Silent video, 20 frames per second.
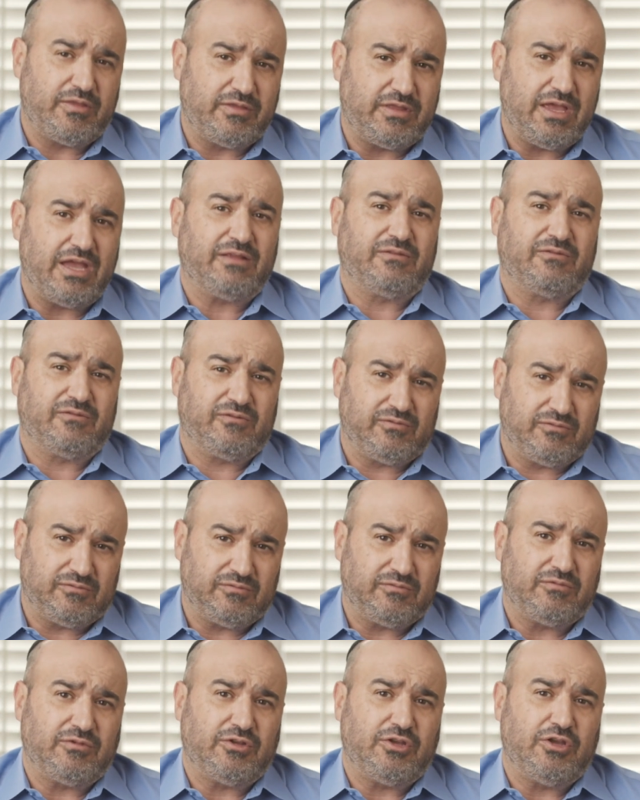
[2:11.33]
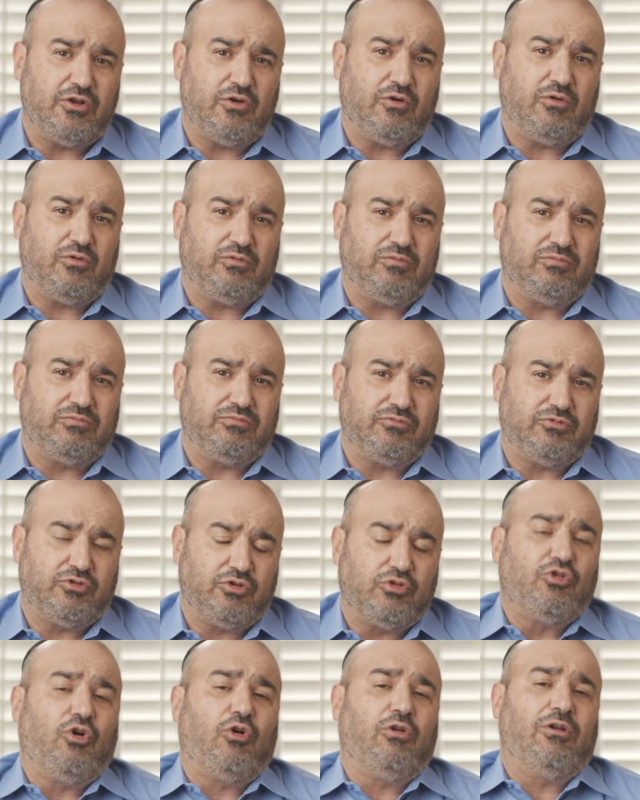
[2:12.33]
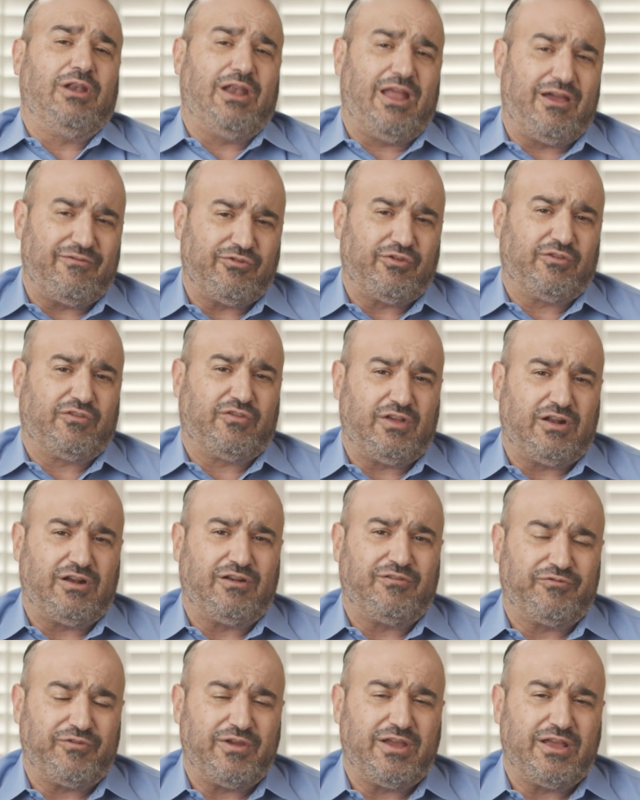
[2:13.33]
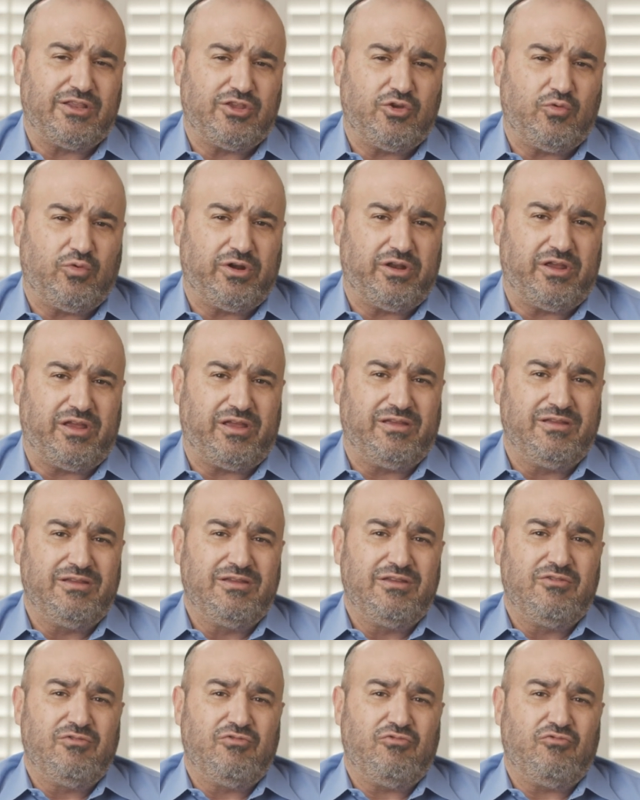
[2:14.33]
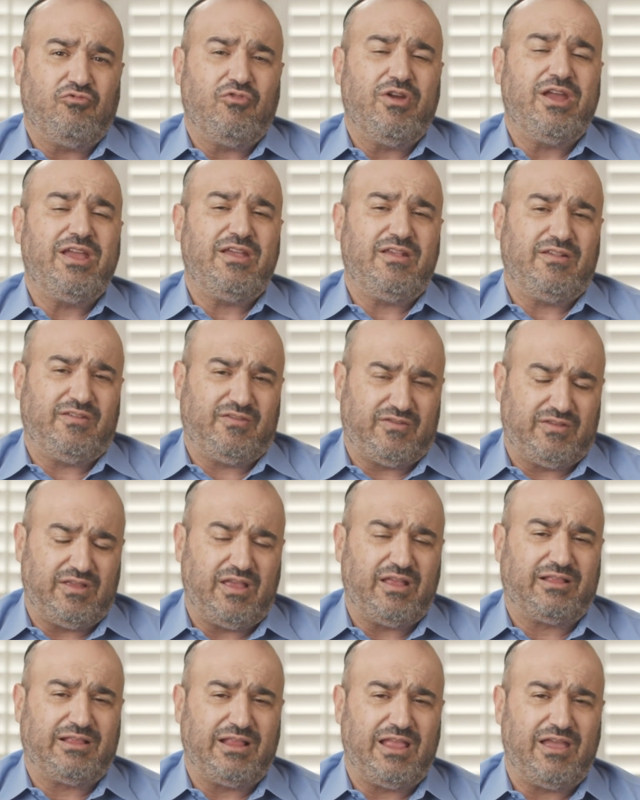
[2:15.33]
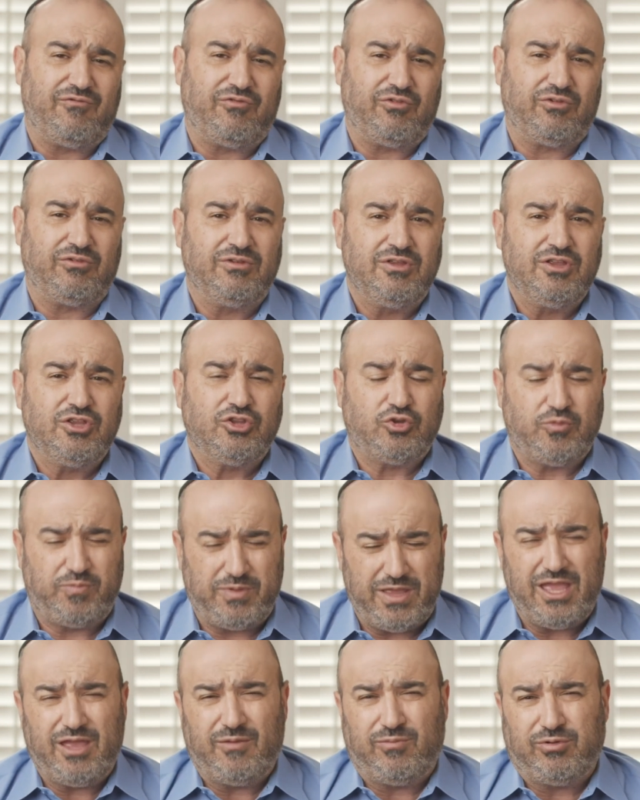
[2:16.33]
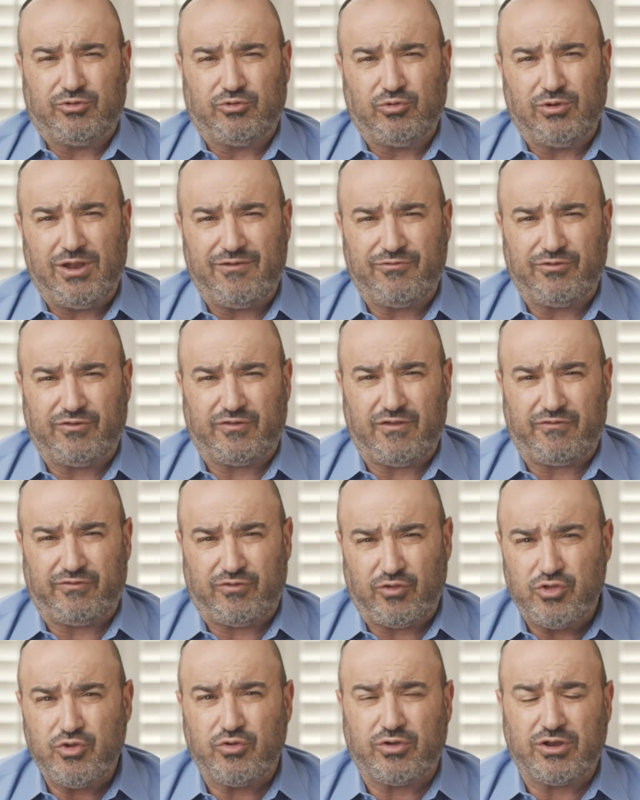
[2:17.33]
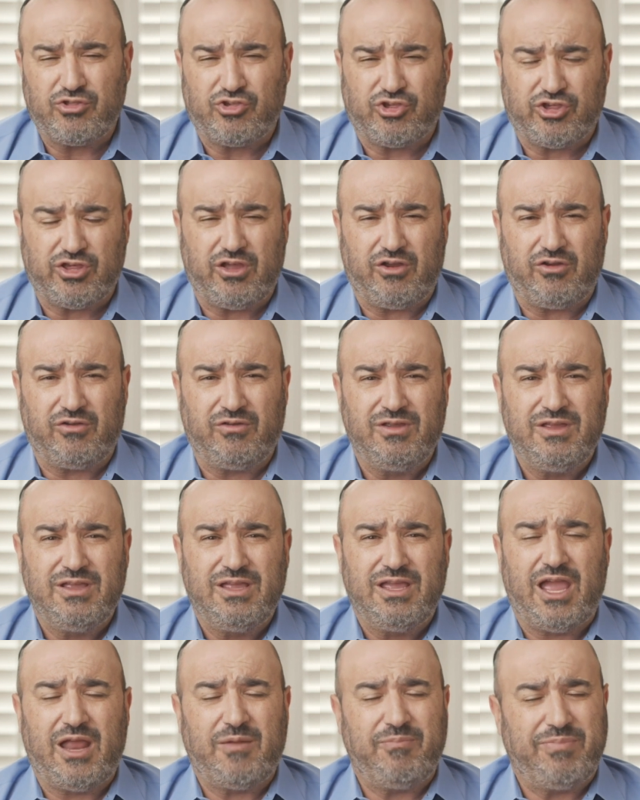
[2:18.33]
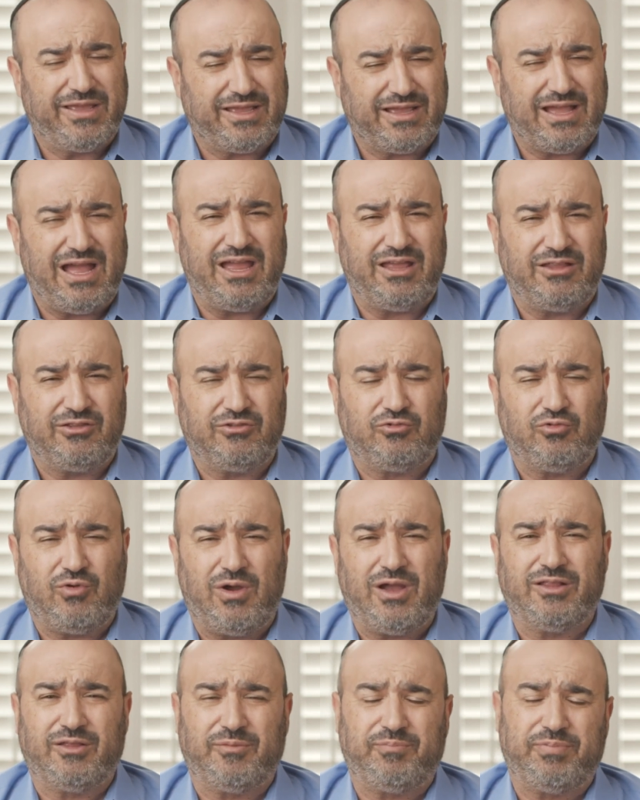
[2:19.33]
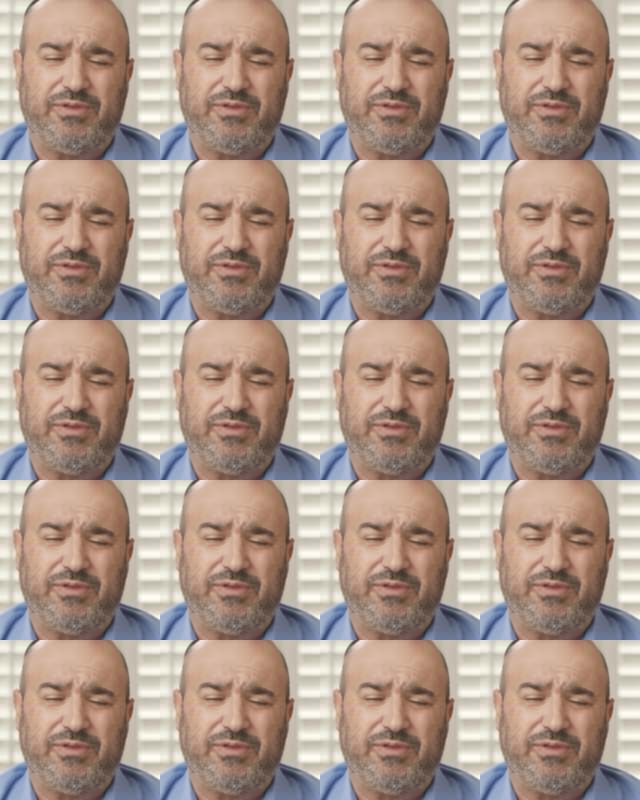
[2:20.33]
that you know you don't love yourself and you want to raise that level to be able to love yourself so you can share and be kind to other